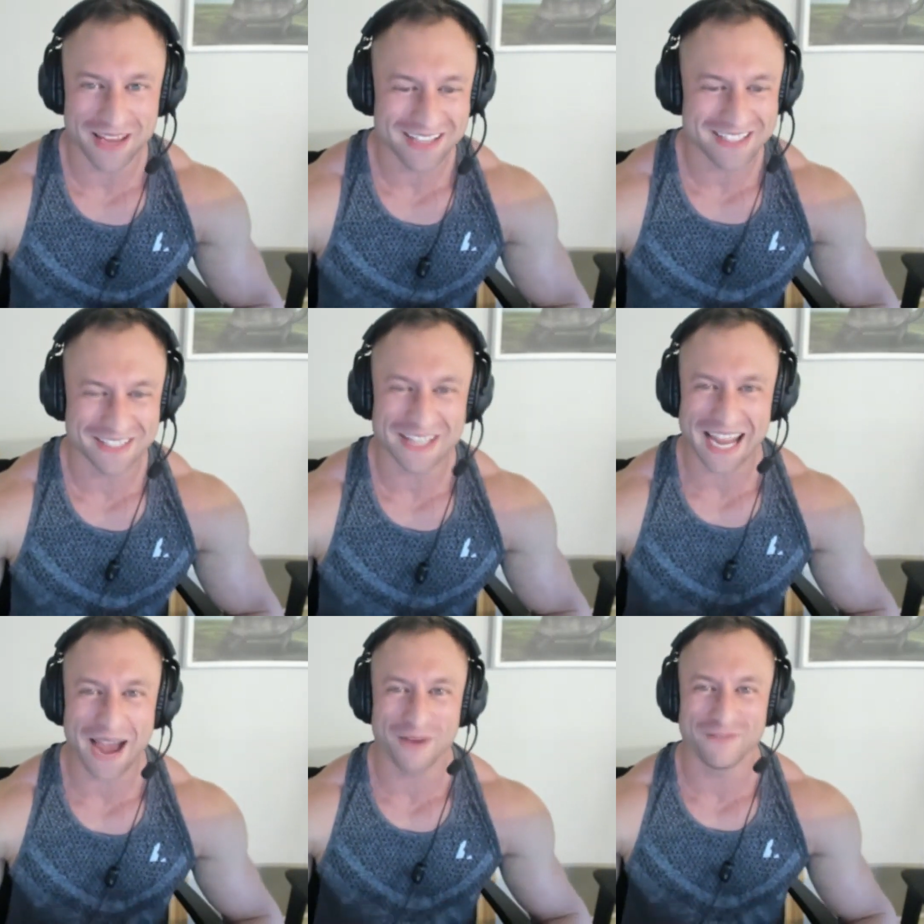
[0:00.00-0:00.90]
minutes is
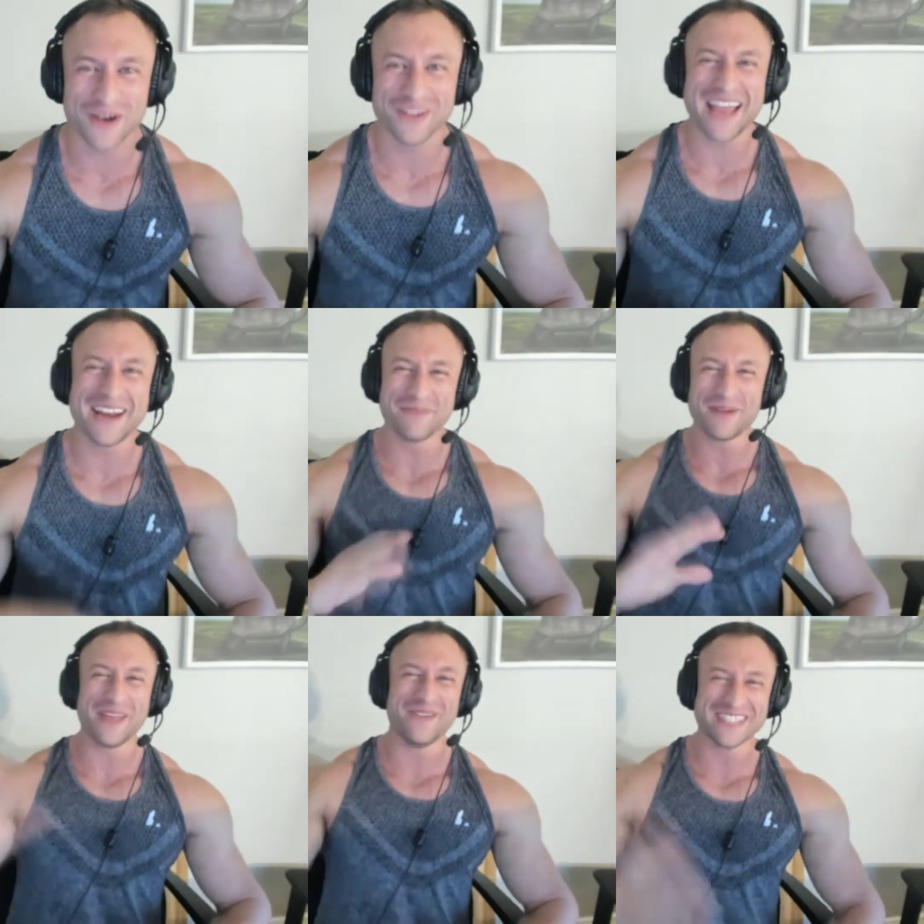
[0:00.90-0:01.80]
like how it felt. And it
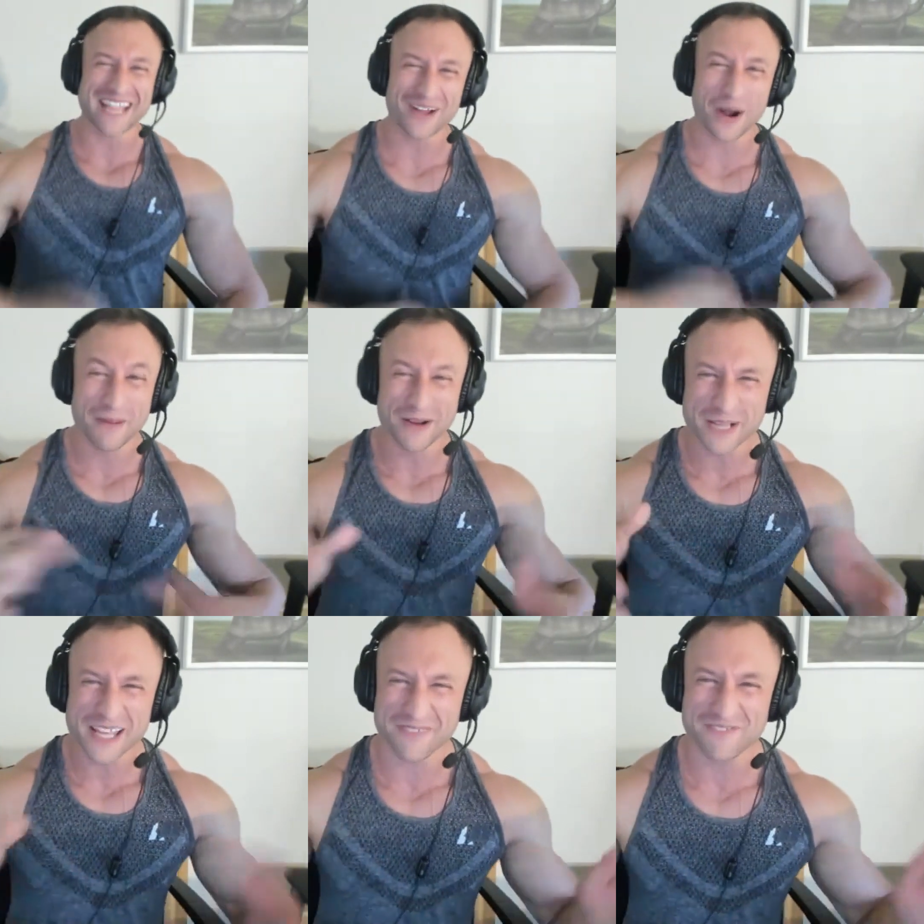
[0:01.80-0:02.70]
probably wasn't that long, but it was
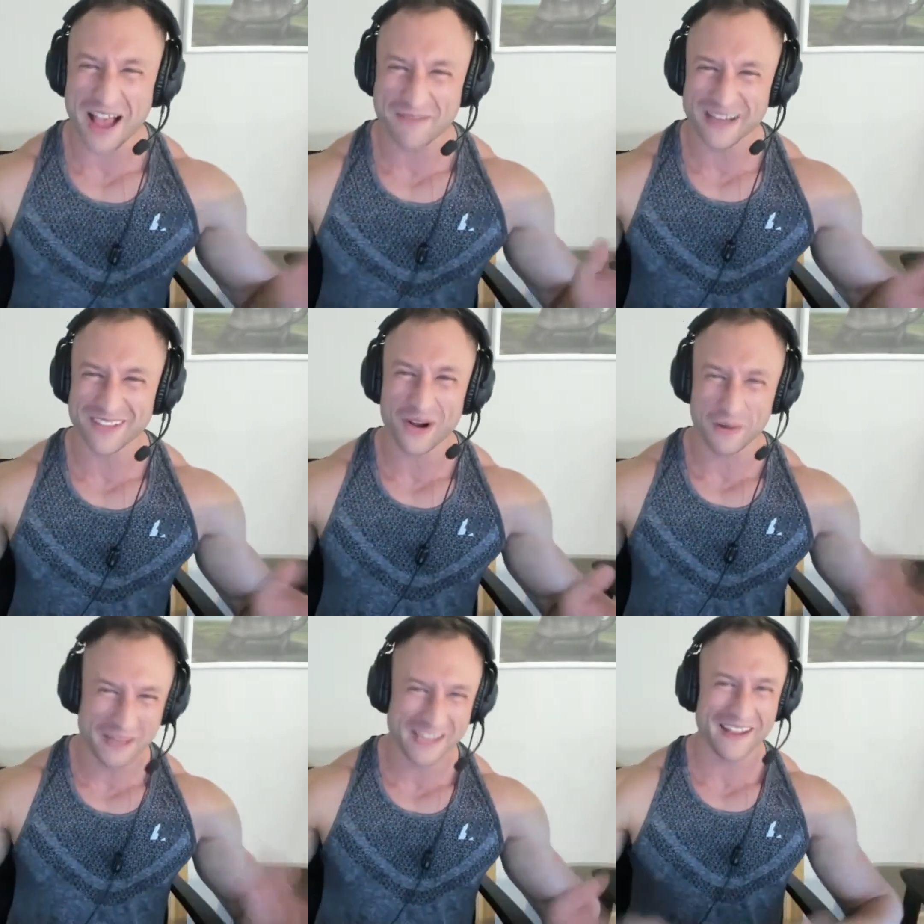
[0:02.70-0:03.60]
probably a five minute
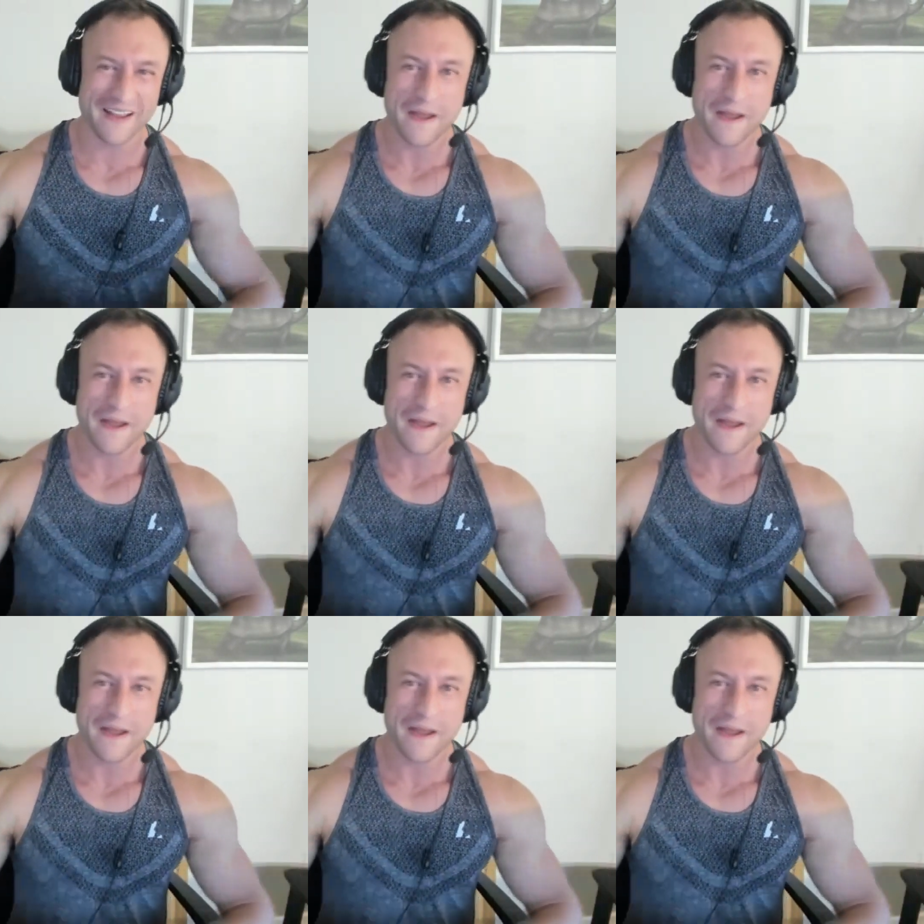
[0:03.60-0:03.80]
long pee.